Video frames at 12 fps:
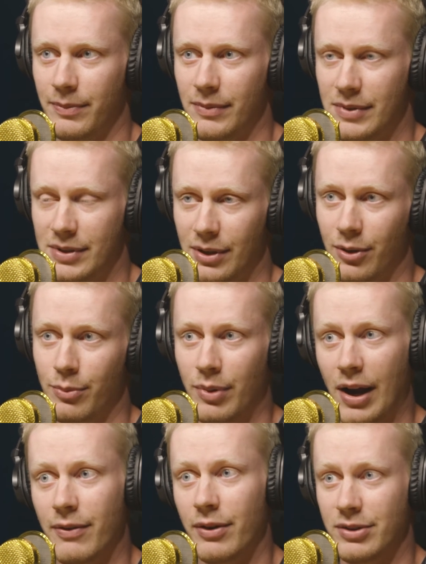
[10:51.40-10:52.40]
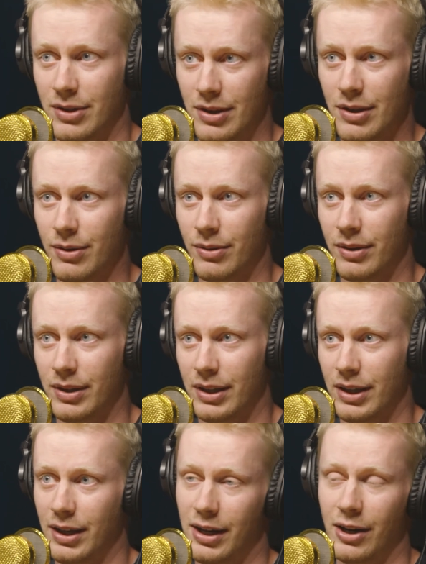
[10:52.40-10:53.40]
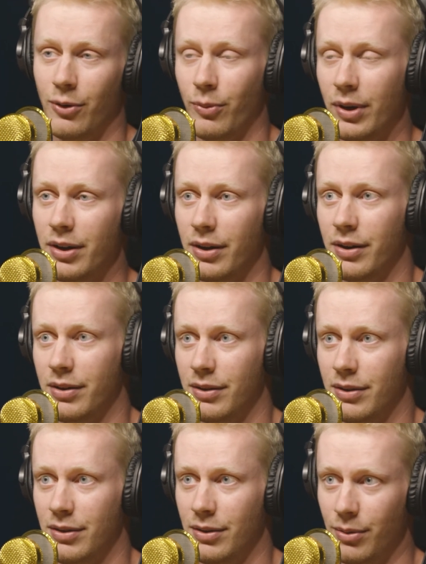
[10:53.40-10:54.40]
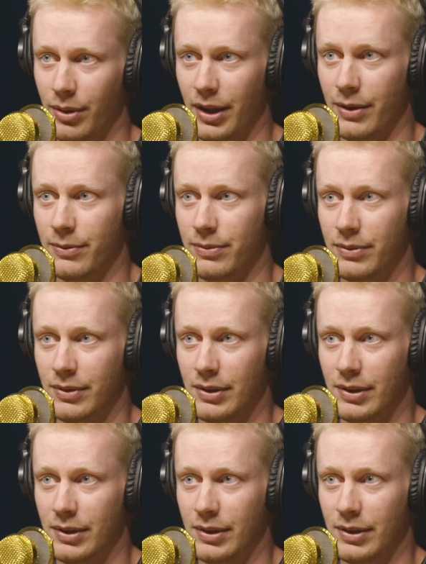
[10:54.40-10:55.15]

So bravo to you, and no wonder you love